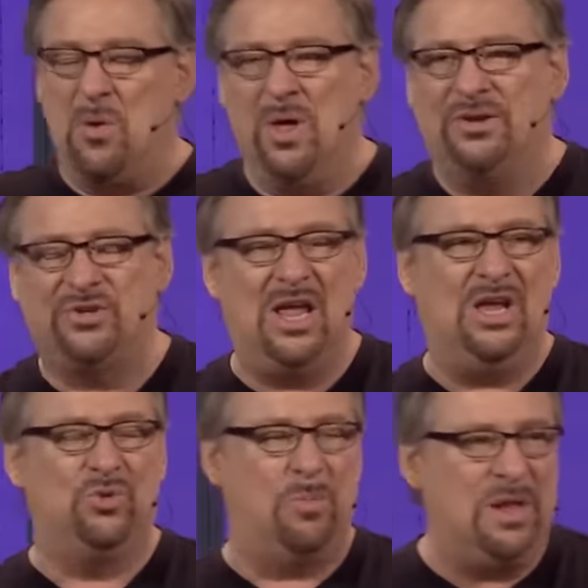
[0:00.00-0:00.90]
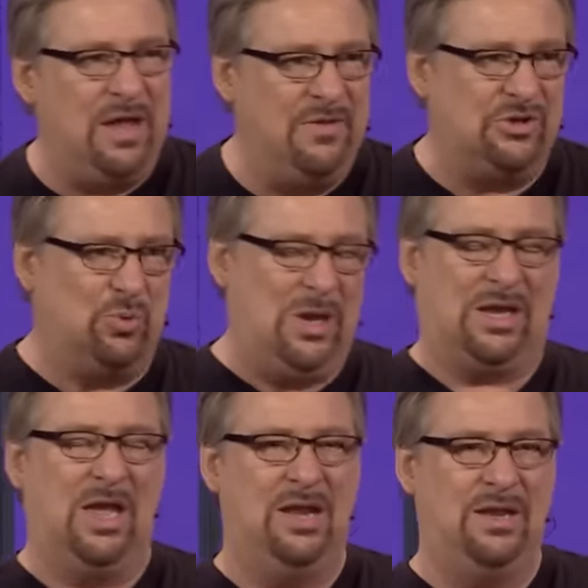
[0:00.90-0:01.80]
I want to say as we begin this
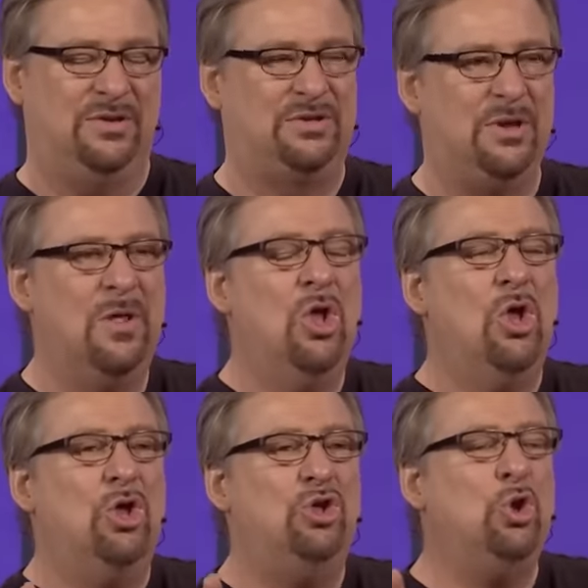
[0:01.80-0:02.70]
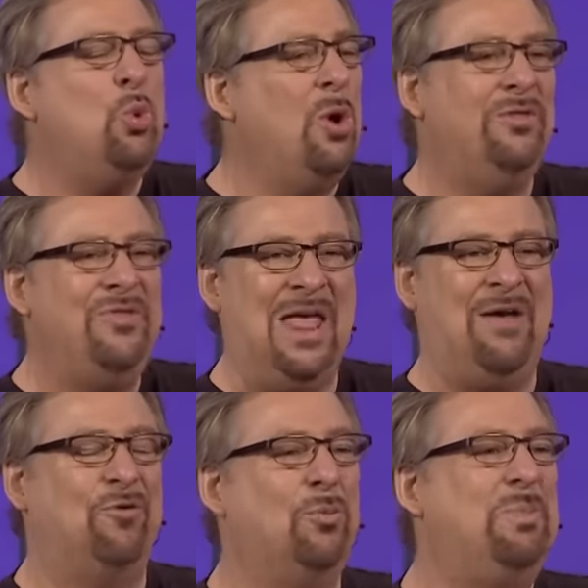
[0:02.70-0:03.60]
weekend is you will
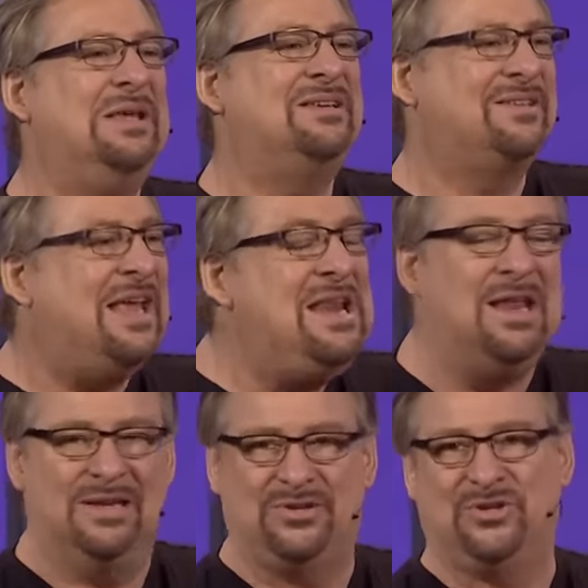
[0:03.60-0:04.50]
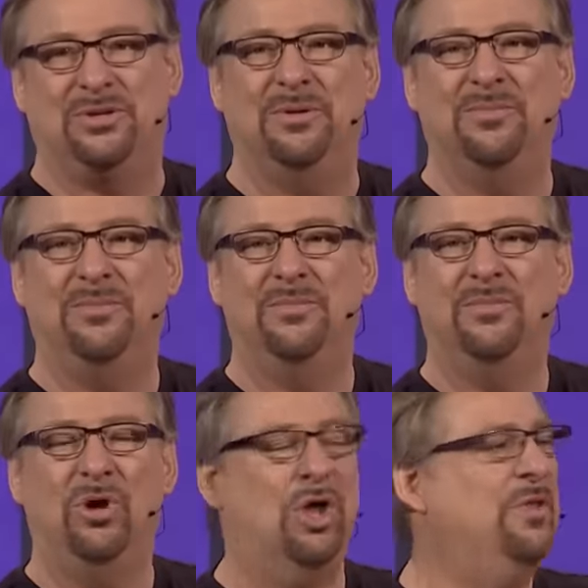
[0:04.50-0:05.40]
never be sinless
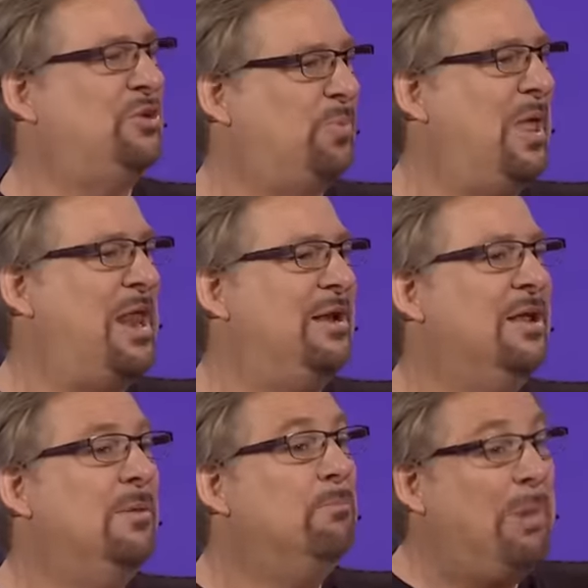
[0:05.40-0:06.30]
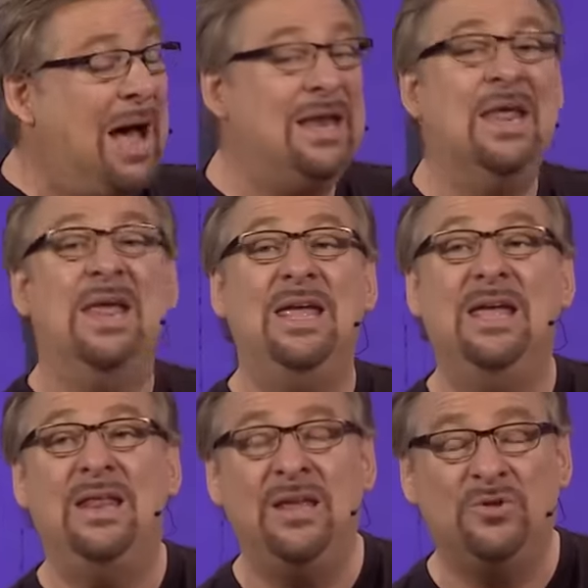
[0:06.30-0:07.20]
on this planet, but
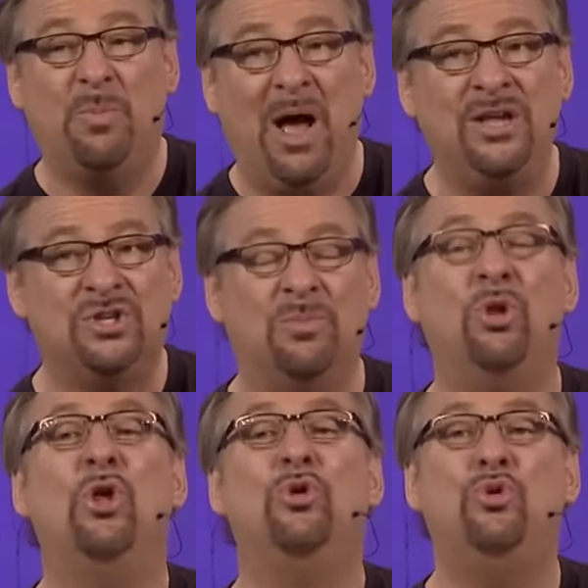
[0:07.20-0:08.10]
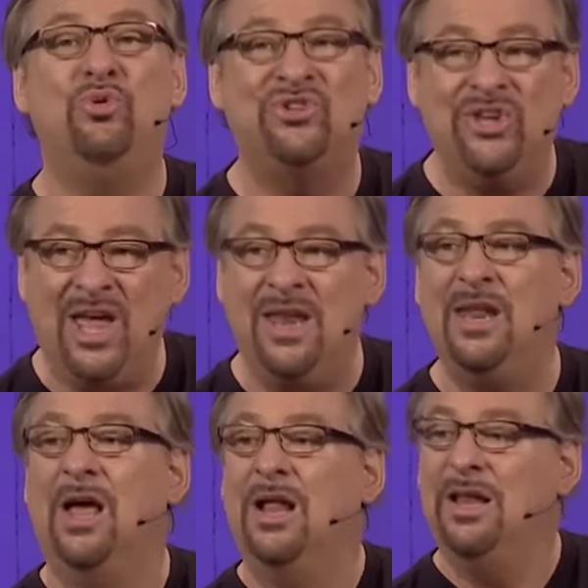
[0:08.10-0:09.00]
it is possible to
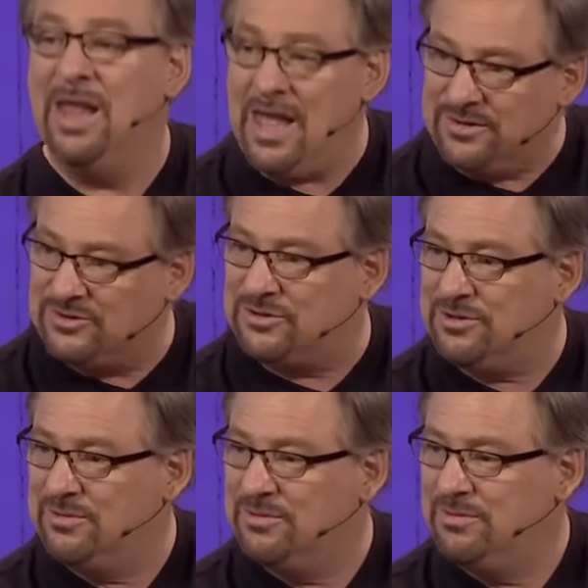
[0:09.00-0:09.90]
sin less.